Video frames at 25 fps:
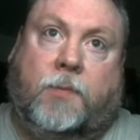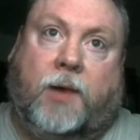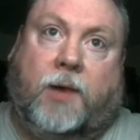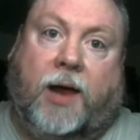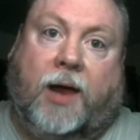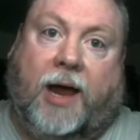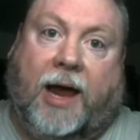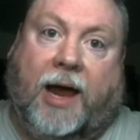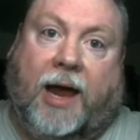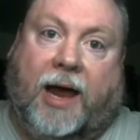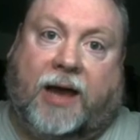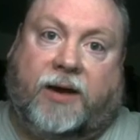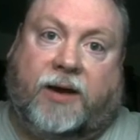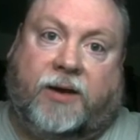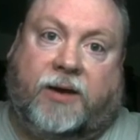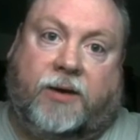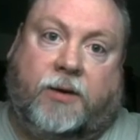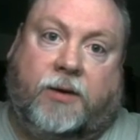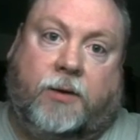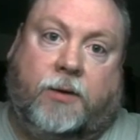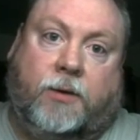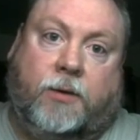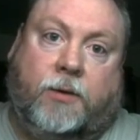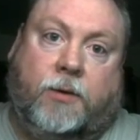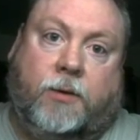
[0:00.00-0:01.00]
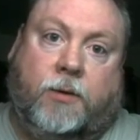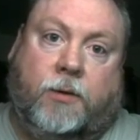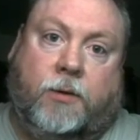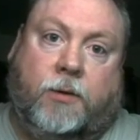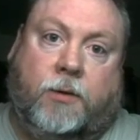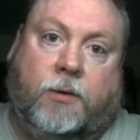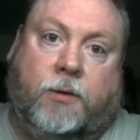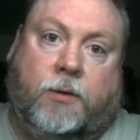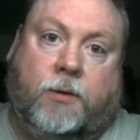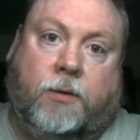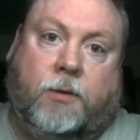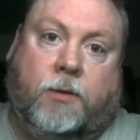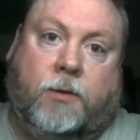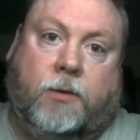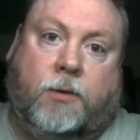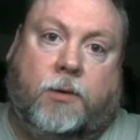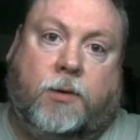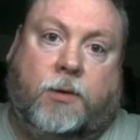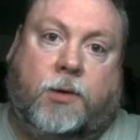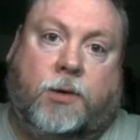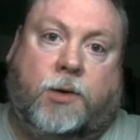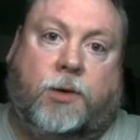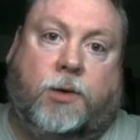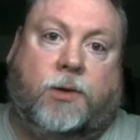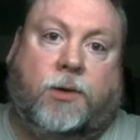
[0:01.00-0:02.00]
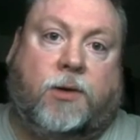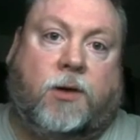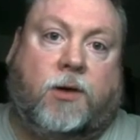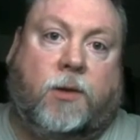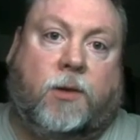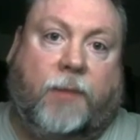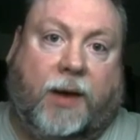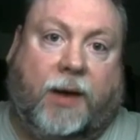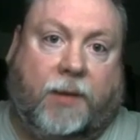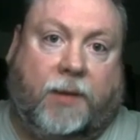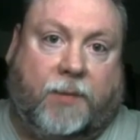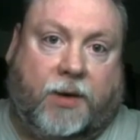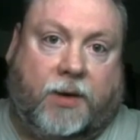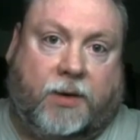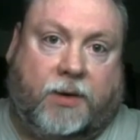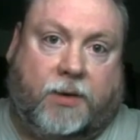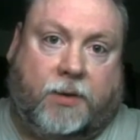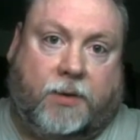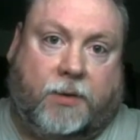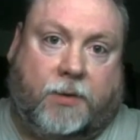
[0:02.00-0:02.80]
added to the commandment.